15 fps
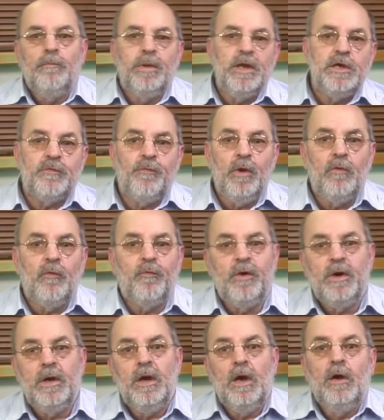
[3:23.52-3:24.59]
Please feel
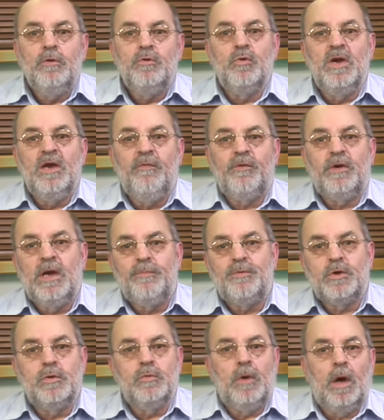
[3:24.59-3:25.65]
free to leave
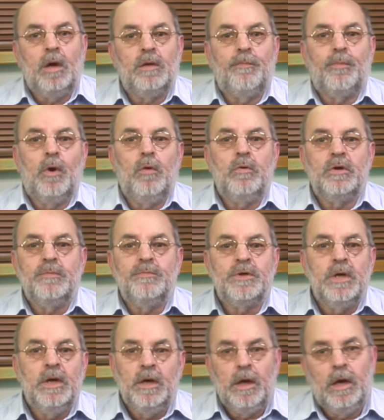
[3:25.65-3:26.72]
tips to other
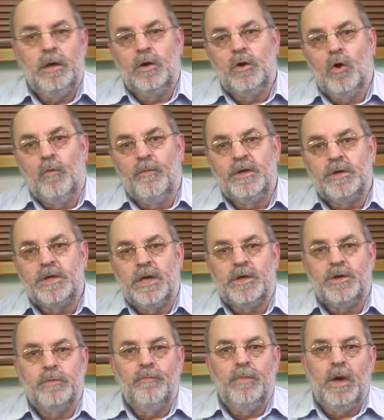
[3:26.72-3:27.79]
programs in the comment
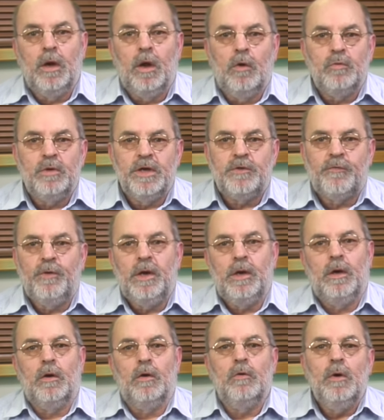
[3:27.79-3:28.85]
section below this
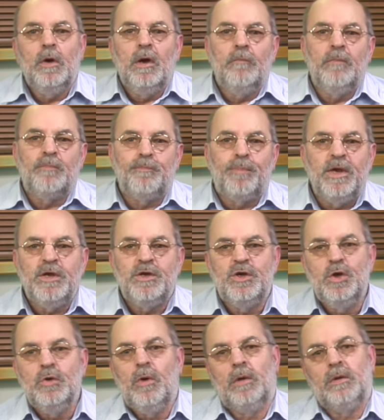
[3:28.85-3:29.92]
video, but please
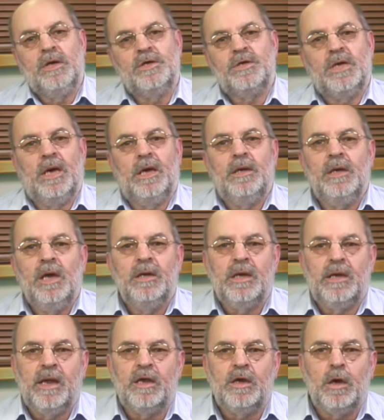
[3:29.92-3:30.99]
do understand
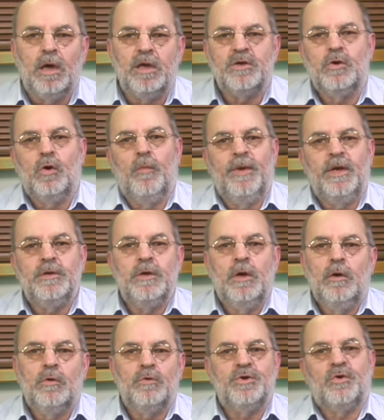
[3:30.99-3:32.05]
that I can't comment
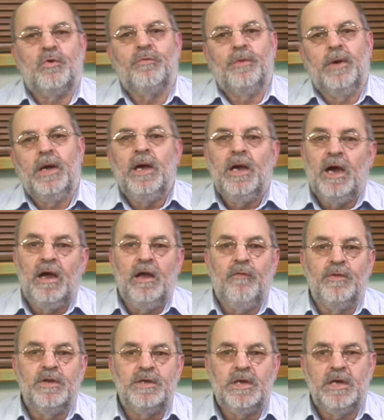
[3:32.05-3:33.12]
on software I
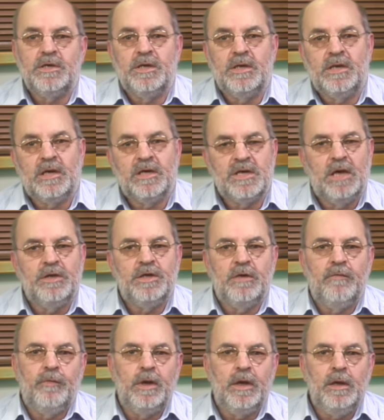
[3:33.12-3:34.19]
haven't tested
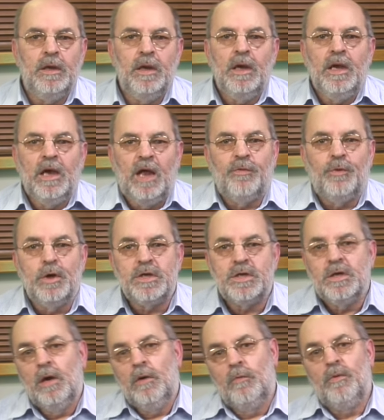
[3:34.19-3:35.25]
extensively, and
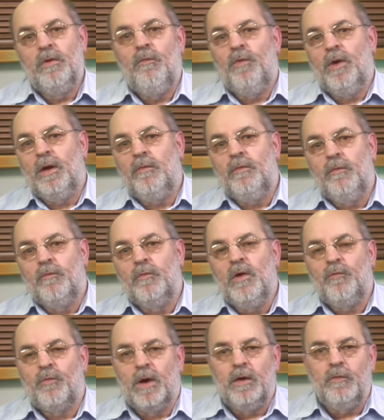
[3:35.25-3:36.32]
thus
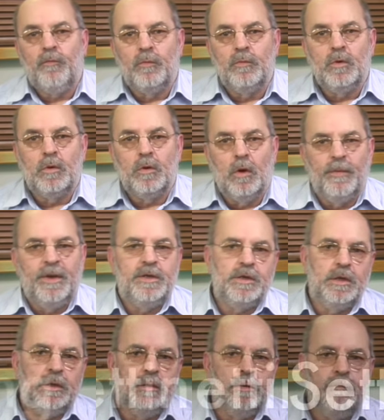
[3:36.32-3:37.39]
refrain from
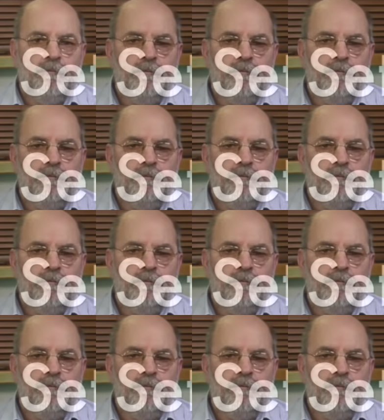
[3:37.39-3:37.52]
commenting.